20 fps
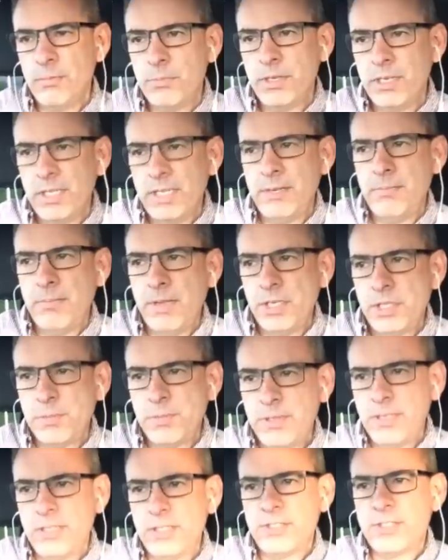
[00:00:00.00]

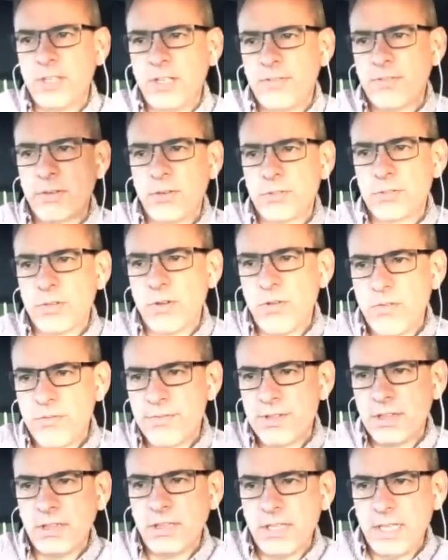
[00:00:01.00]
enmeshment itself goes over
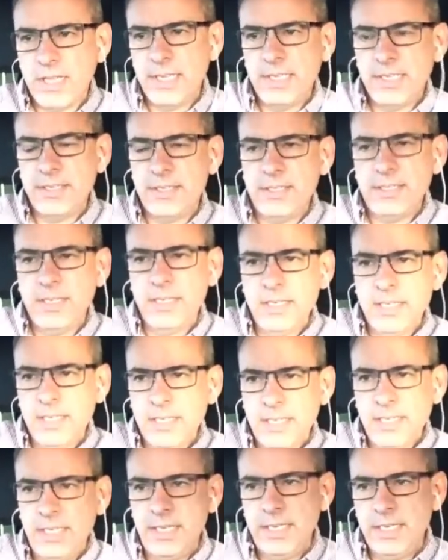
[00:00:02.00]
the line,
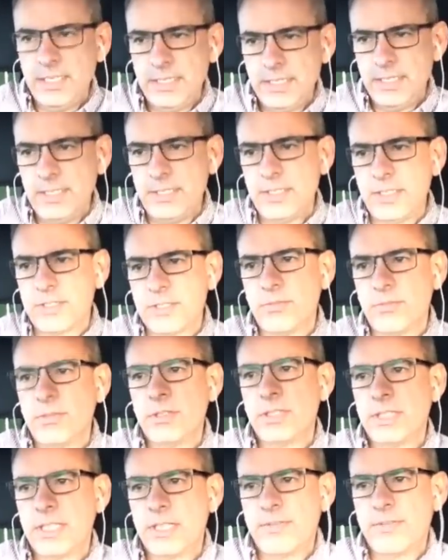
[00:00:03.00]
and it doesn't
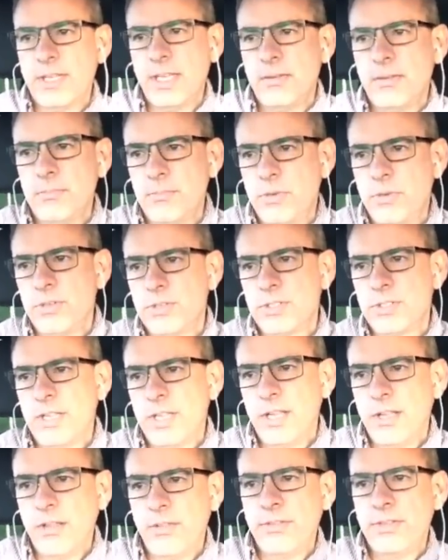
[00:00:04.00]
really give that person a
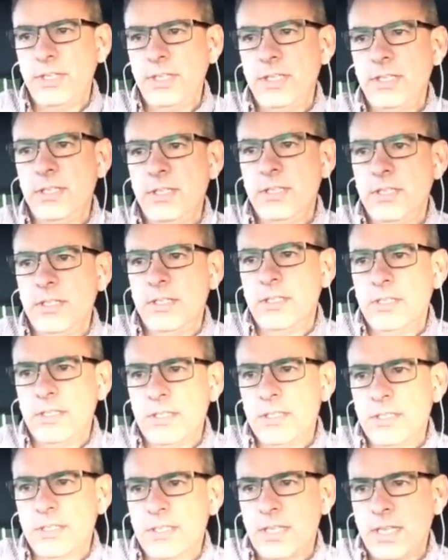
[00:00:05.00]
healthy
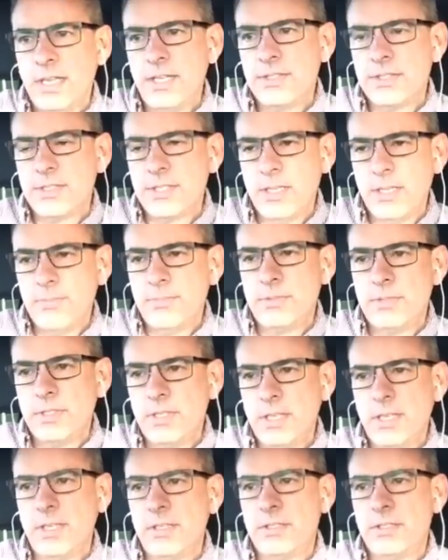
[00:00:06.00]
concept to